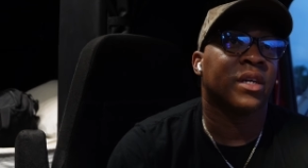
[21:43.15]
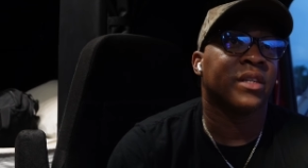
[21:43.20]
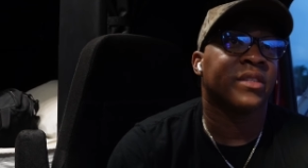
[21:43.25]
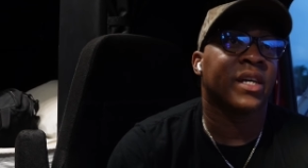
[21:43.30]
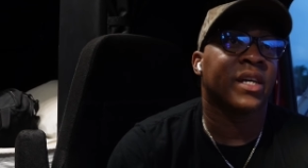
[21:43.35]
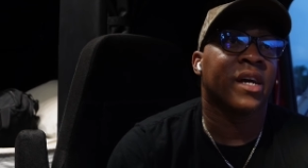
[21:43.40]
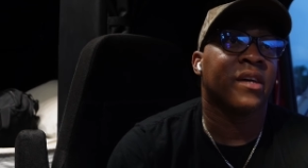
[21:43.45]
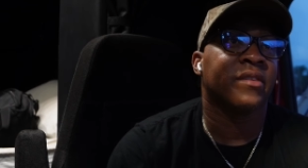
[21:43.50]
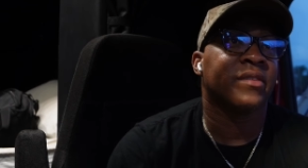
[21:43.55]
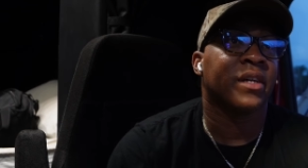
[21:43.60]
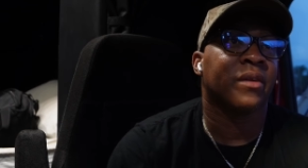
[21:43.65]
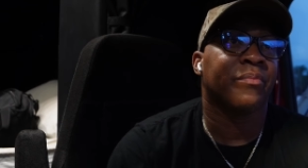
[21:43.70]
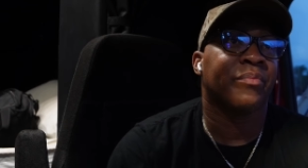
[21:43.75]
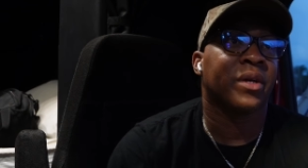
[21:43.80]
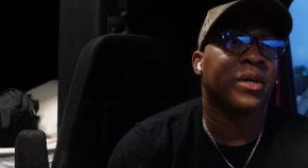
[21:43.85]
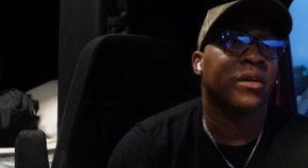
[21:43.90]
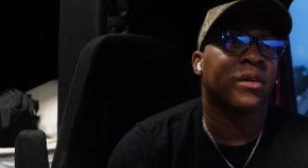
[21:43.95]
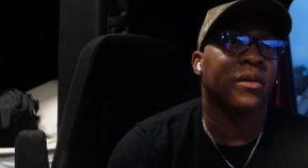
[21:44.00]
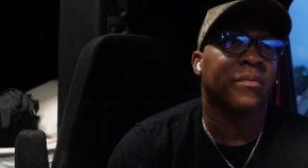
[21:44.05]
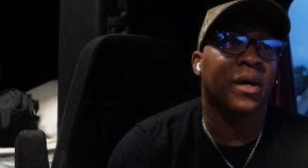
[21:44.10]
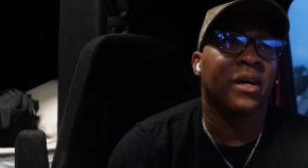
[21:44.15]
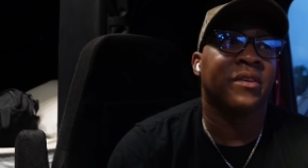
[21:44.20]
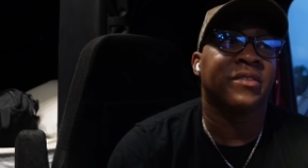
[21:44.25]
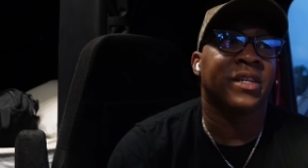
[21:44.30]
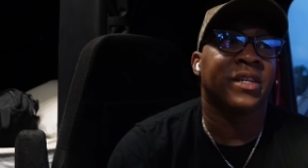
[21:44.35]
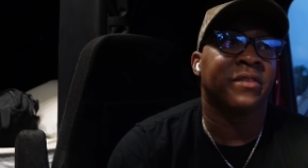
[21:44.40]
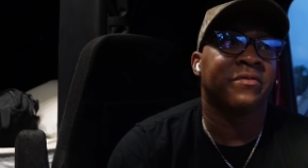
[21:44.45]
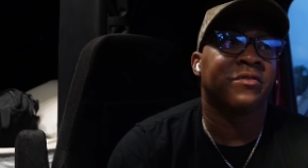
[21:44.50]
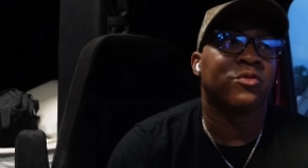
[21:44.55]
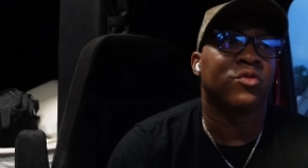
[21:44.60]
I think I was at a pickup. I was
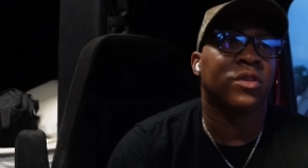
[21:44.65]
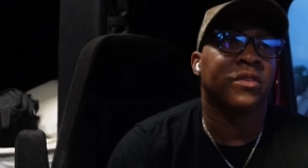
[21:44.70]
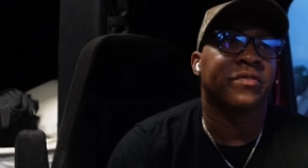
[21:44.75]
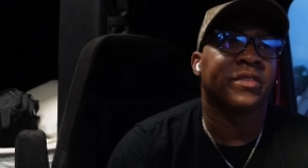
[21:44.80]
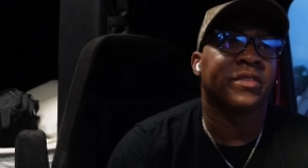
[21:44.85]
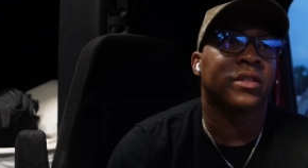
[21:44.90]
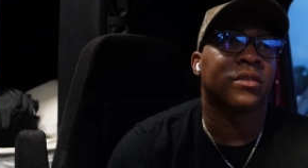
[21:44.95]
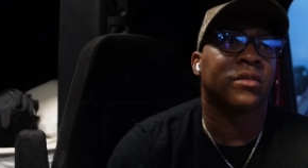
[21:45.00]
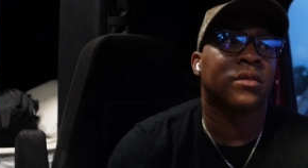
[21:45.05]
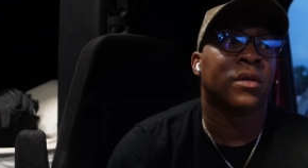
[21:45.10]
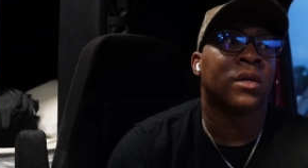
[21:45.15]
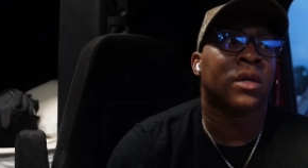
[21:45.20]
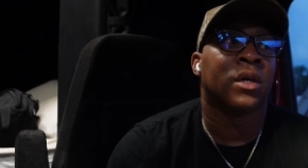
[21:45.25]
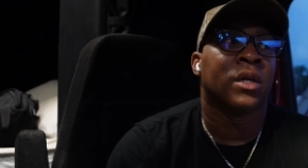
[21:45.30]
at F2F still.